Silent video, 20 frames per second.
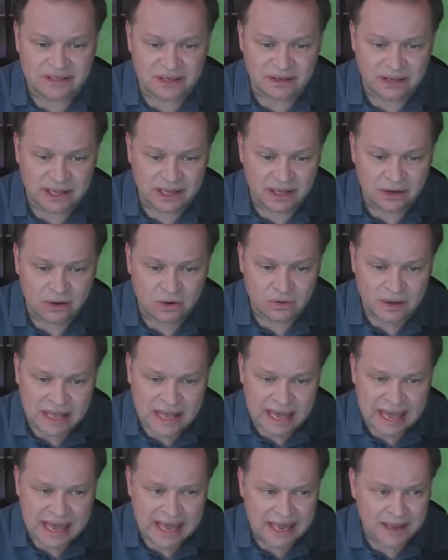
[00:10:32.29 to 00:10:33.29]
I'll hit
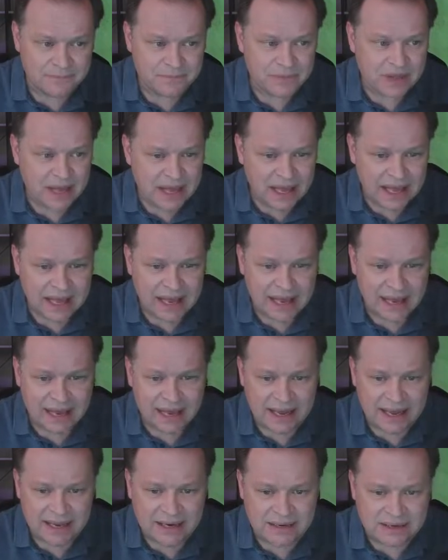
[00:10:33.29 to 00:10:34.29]
OK,
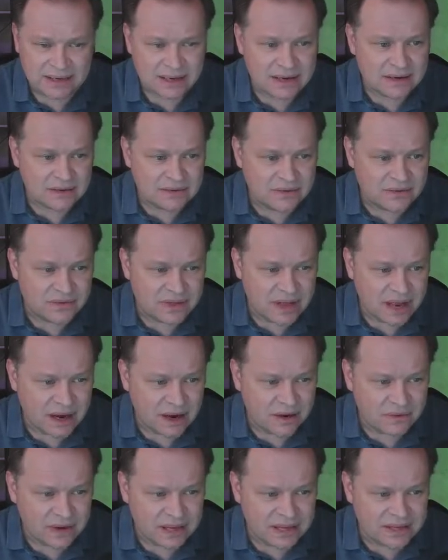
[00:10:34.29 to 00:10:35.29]
and
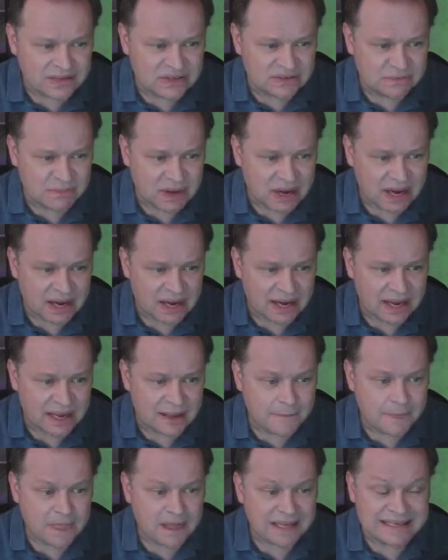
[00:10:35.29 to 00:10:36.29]
there is
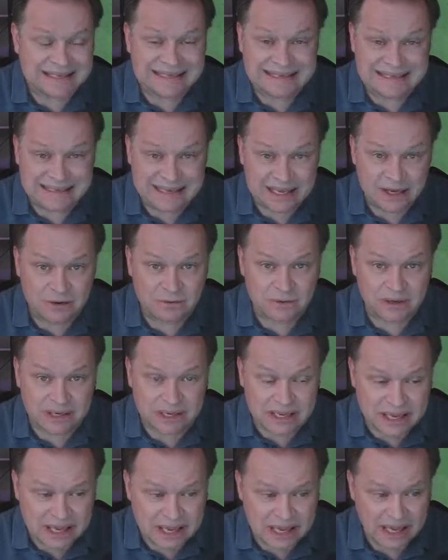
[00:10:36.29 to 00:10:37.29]
my secret
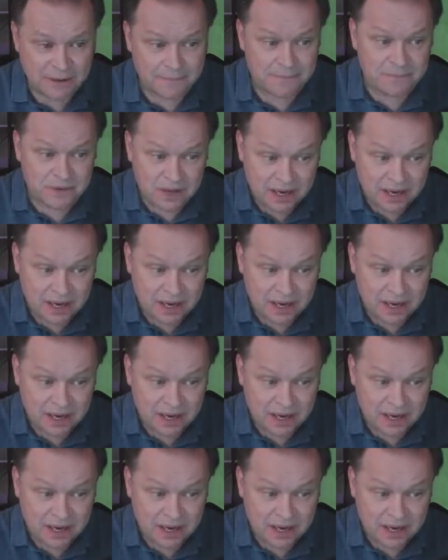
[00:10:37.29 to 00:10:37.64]
key.